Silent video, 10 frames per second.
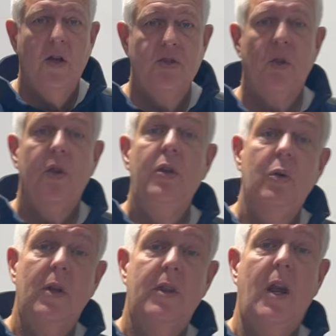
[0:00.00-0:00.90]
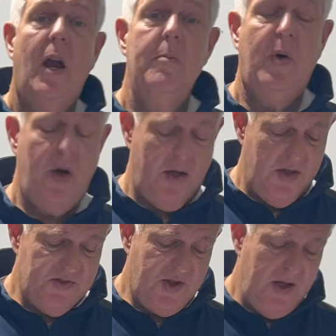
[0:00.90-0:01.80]
So the unit that I bought
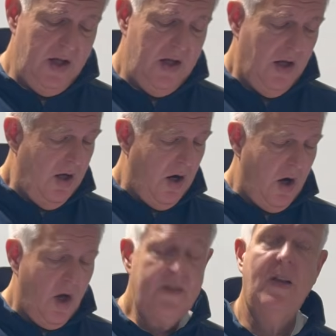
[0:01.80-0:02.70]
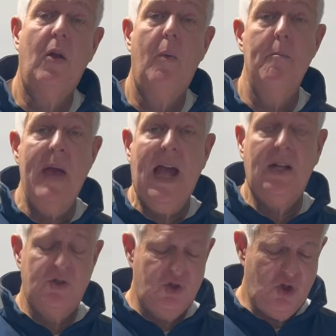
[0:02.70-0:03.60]
is the Autel
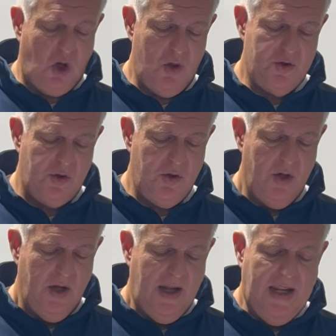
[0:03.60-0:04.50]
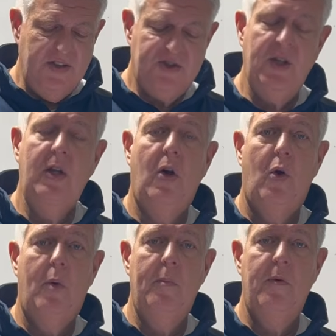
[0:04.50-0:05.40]
MaxiCharger AC
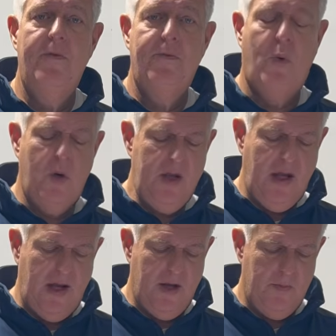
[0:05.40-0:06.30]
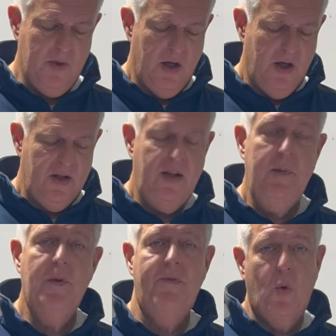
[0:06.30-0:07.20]
Home 40 amp
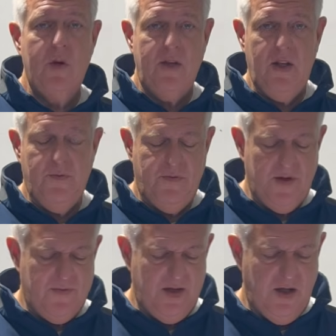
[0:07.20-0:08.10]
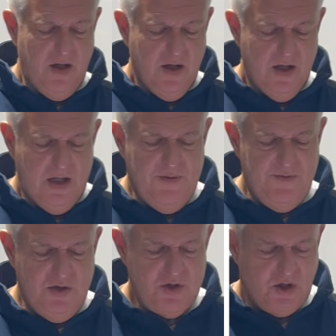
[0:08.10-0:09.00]
NEMA 1450
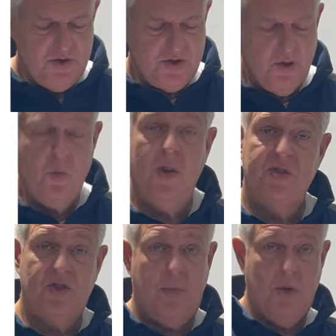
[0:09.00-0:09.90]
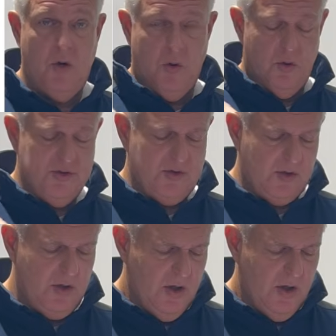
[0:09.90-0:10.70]
EV charger with a separate holster.